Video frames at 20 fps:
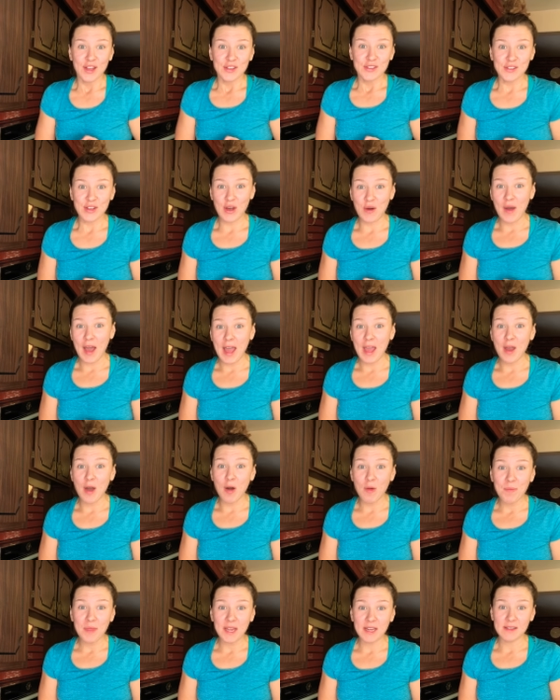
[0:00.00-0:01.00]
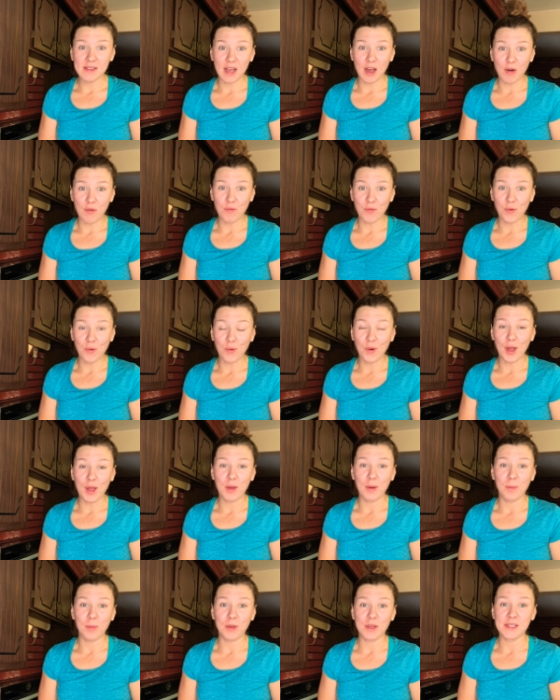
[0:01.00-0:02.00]
So I hope that is helpful. I
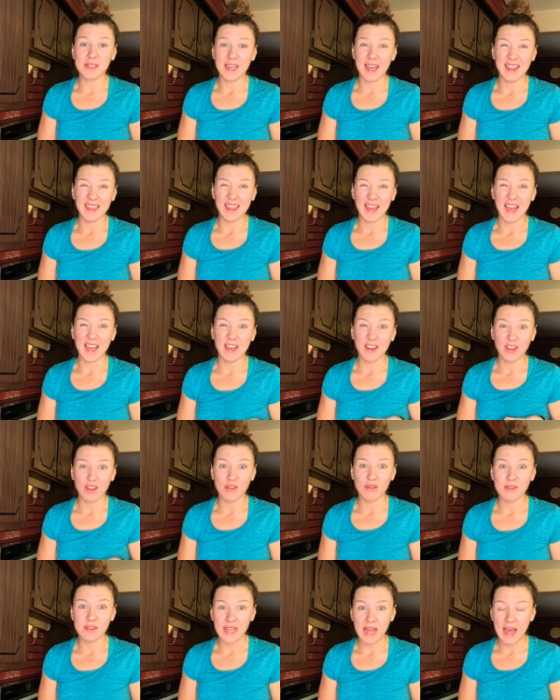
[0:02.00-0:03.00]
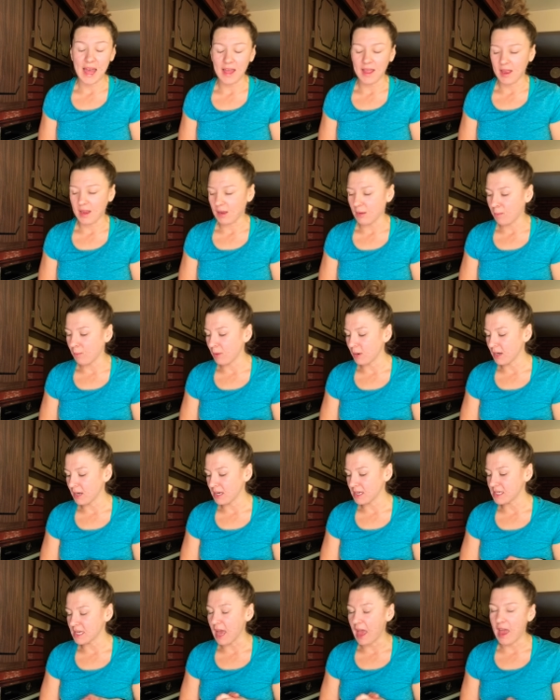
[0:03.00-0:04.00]
hope you can take that and use that and put
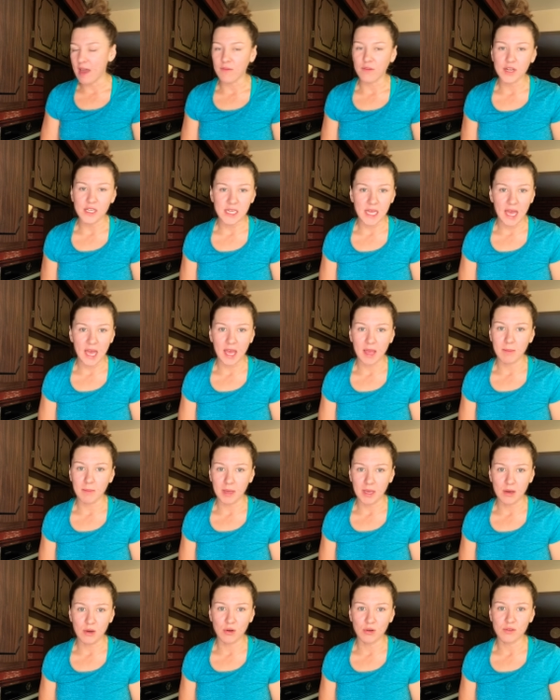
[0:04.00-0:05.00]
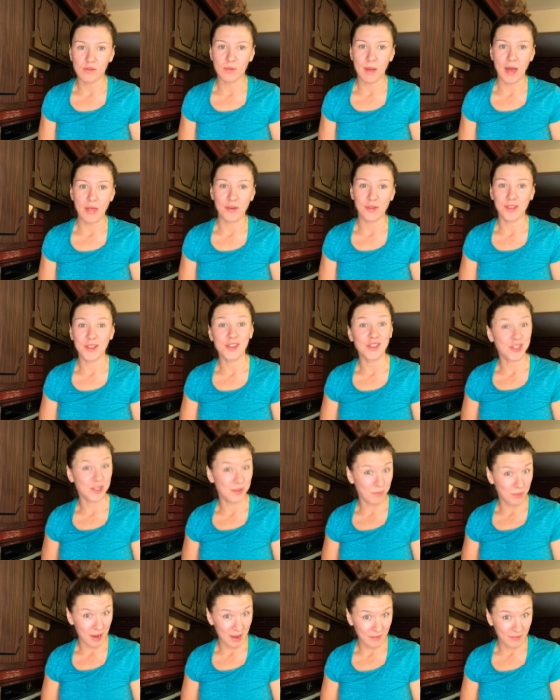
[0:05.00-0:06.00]
it into everyday meals rather than
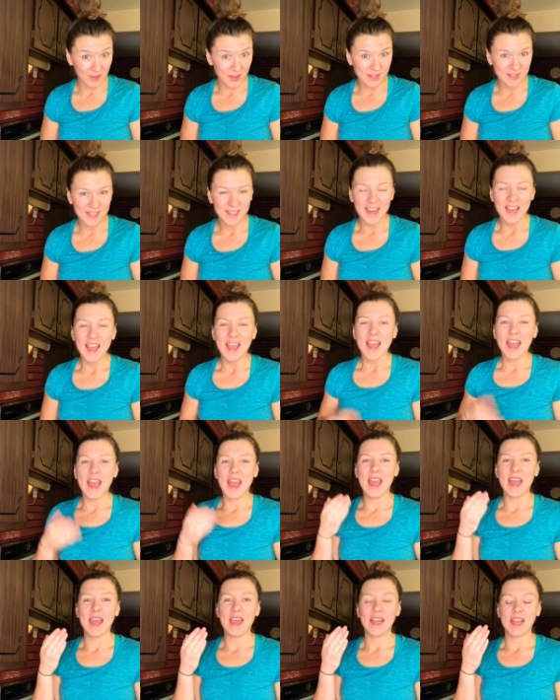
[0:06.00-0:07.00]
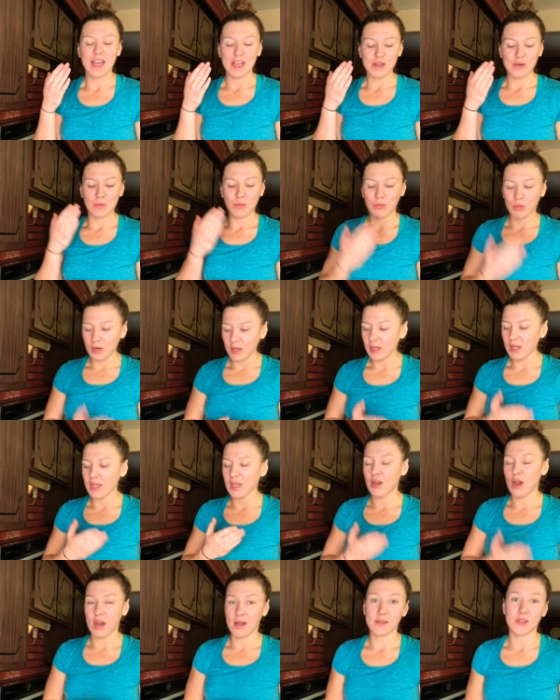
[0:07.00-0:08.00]
just breakfast and
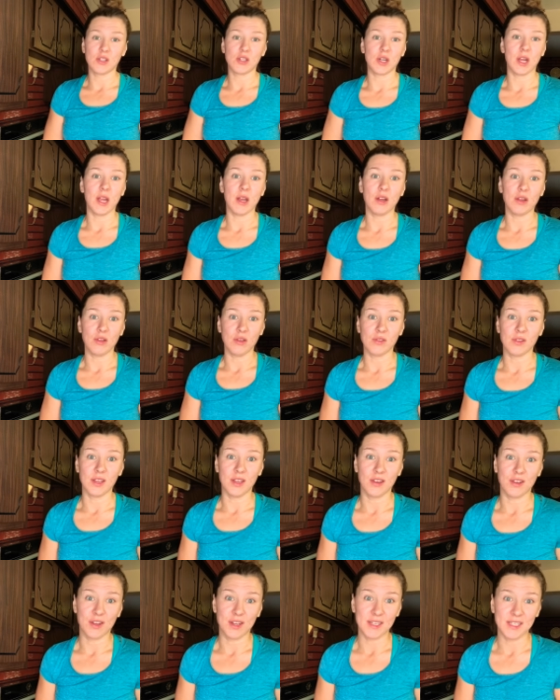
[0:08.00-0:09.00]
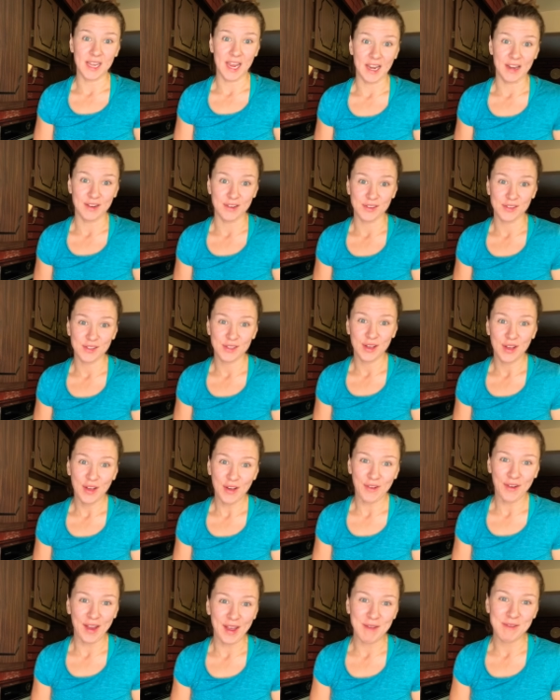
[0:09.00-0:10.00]
really concentrate on using your containers.
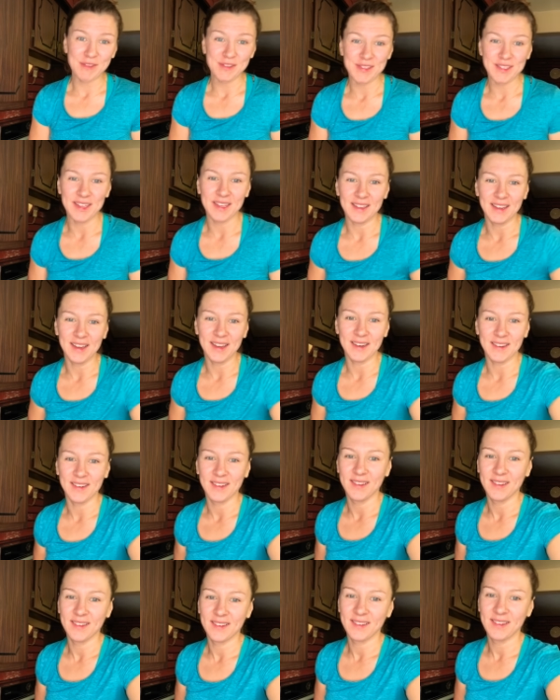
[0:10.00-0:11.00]
All right, we'll see you later.